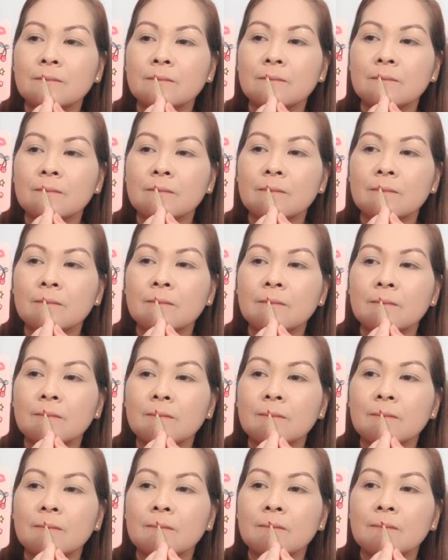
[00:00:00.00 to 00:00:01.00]

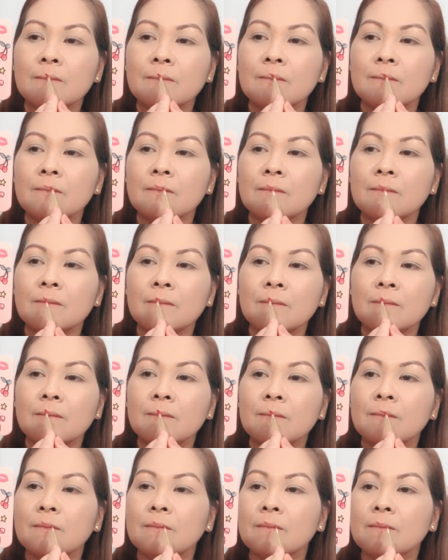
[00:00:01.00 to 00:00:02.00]

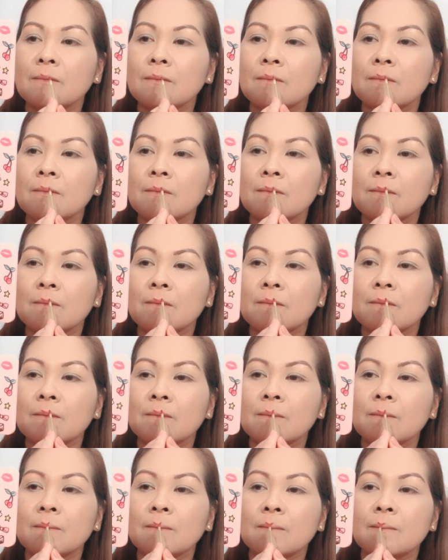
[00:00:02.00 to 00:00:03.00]

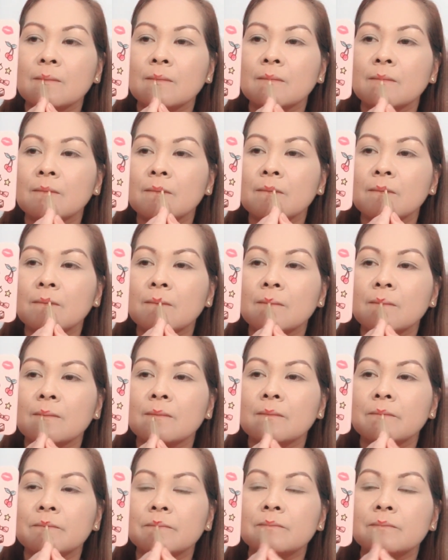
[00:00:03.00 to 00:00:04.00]

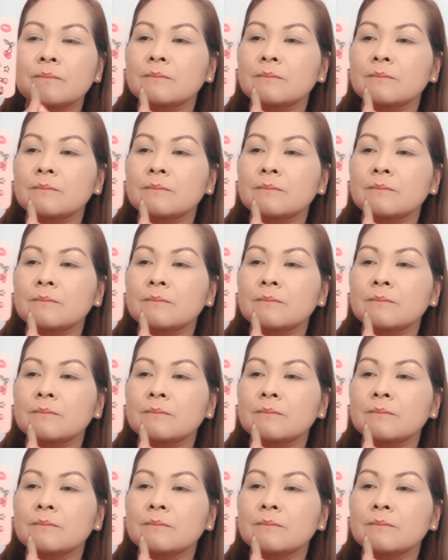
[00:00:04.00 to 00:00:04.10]
(silence)